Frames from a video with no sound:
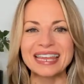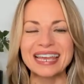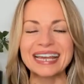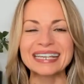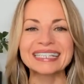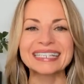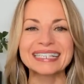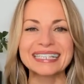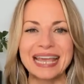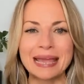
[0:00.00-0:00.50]
has
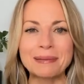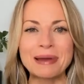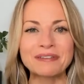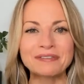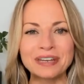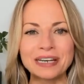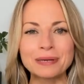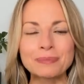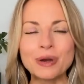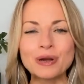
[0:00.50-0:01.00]
the same
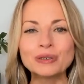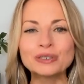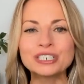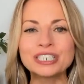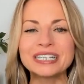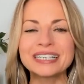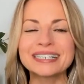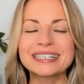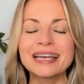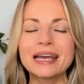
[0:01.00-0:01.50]
effing
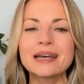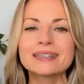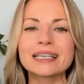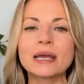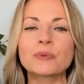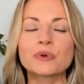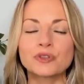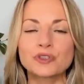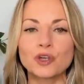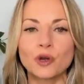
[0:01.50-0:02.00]
emojis said
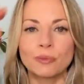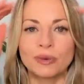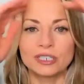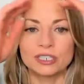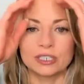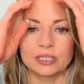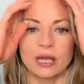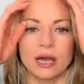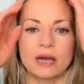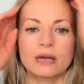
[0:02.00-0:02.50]
with so much
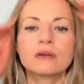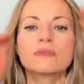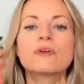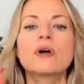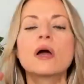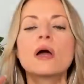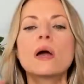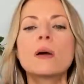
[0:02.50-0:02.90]
love.